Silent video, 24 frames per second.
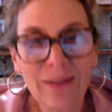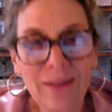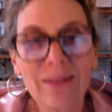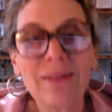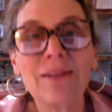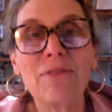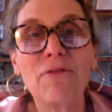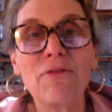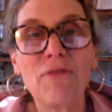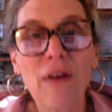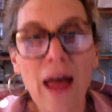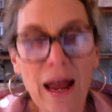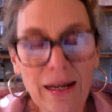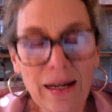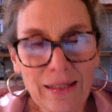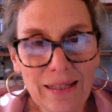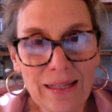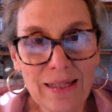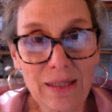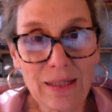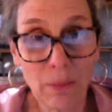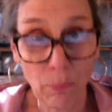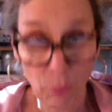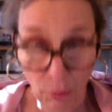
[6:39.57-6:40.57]
The fact
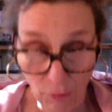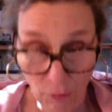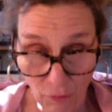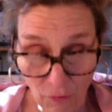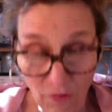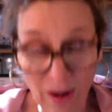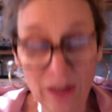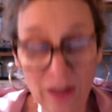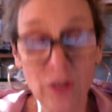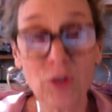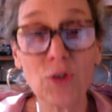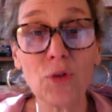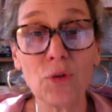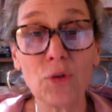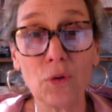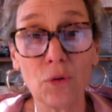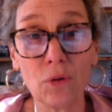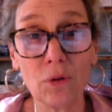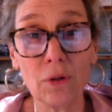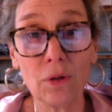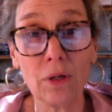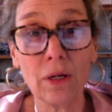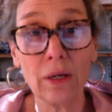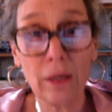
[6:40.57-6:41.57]
is, a
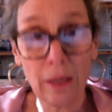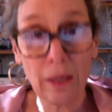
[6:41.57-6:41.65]
professional